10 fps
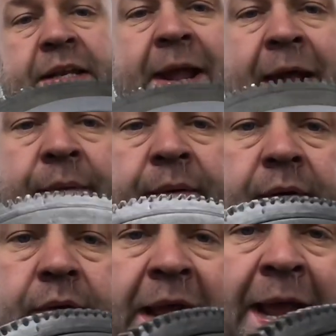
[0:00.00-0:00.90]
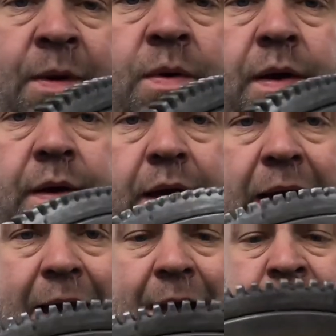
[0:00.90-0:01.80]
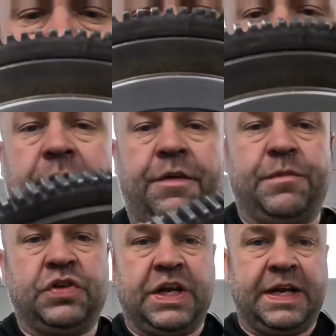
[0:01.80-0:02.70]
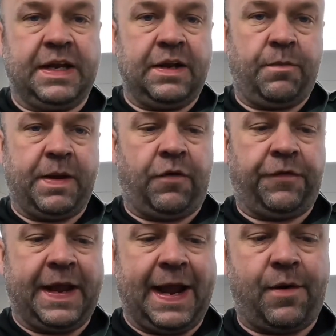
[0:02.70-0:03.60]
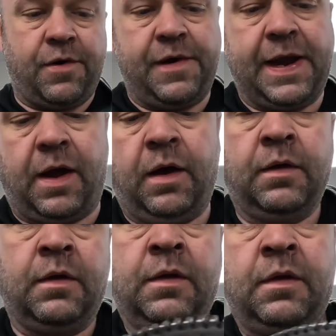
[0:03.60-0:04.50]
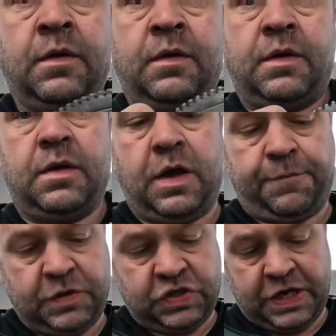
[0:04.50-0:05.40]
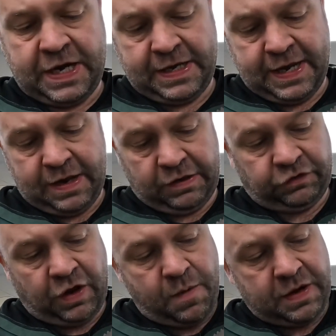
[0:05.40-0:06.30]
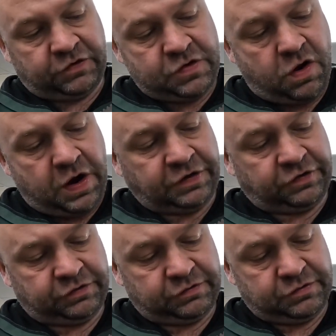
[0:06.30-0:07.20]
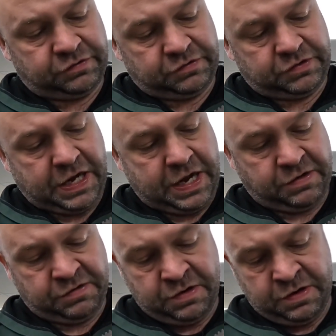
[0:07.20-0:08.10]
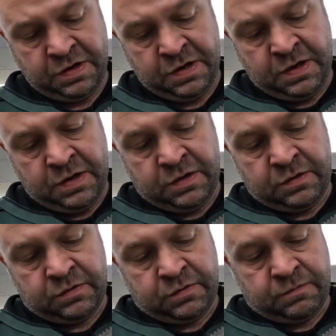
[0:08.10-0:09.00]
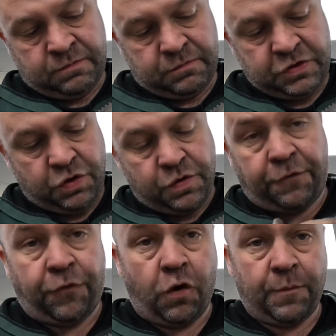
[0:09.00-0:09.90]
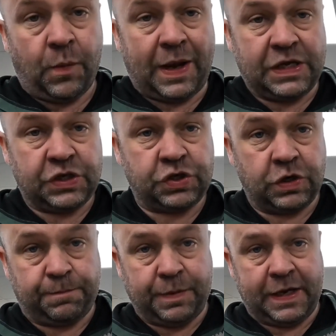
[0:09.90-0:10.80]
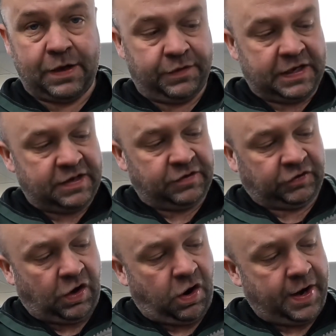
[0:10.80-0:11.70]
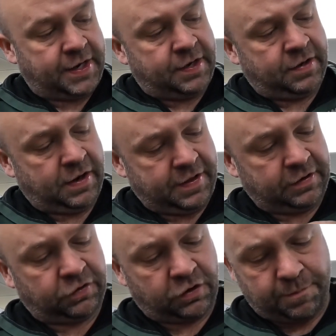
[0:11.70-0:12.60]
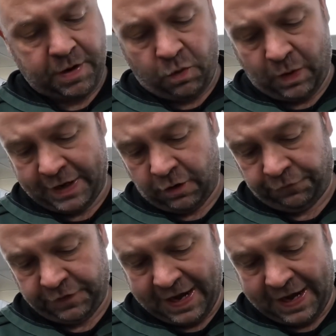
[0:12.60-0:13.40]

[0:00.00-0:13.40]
down now. I've machined a little bit off the outer here. I've machined it so it's nice and uniform the way it should be on the inside, and then took a bit of weight off the